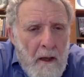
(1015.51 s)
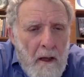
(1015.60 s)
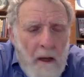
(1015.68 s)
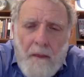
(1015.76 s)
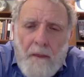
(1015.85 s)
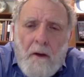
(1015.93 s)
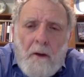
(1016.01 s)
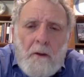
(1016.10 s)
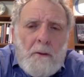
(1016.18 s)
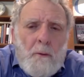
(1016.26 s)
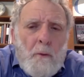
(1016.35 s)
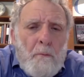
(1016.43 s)
Those
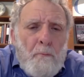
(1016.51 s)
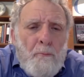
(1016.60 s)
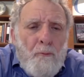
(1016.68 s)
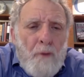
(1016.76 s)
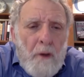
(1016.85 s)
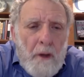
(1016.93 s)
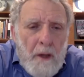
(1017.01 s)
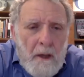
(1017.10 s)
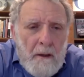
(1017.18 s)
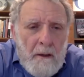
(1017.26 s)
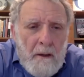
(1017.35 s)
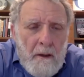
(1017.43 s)
were brilliant.
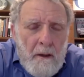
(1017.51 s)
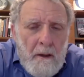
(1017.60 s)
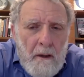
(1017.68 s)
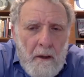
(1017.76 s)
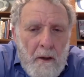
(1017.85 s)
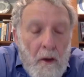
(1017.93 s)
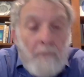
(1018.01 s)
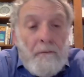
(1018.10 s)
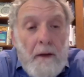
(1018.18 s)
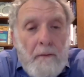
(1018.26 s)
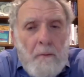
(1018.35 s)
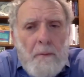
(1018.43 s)
You know, I've never
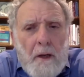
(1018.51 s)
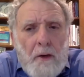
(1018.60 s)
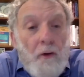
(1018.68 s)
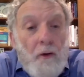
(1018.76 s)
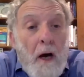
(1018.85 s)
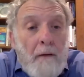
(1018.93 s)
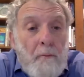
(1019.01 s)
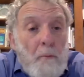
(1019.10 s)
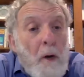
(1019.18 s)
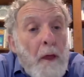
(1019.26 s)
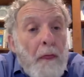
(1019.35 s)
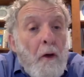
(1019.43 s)
been on trial for my
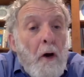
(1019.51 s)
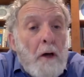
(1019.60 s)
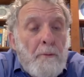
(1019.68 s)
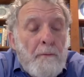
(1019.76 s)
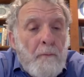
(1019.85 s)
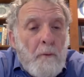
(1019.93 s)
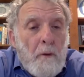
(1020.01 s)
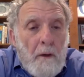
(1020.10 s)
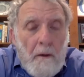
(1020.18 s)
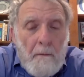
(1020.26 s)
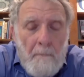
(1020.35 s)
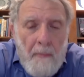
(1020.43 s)
thoughts before.
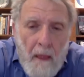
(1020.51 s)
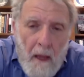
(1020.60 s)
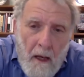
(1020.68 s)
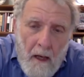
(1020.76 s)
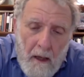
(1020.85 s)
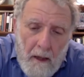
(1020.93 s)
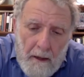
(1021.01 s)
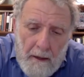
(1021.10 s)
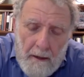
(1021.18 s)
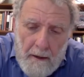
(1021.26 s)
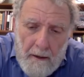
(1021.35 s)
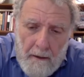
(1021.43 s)

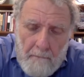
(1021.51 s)
Um,